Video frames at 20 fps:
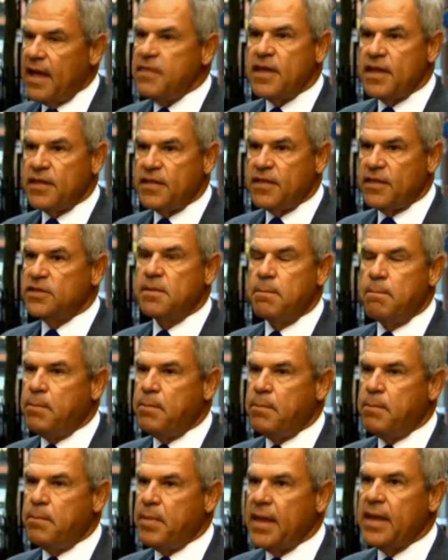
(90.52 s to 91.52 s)
I think there's a
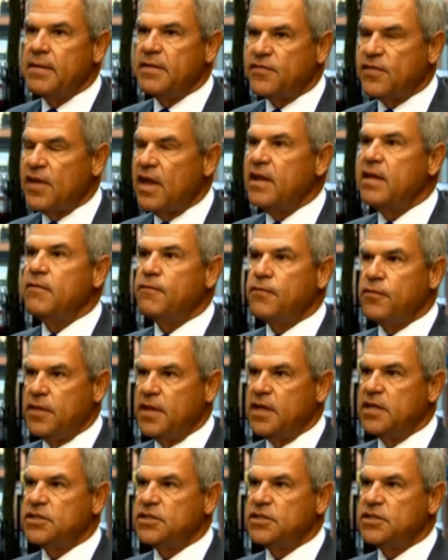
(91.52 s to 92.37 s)
big incentive for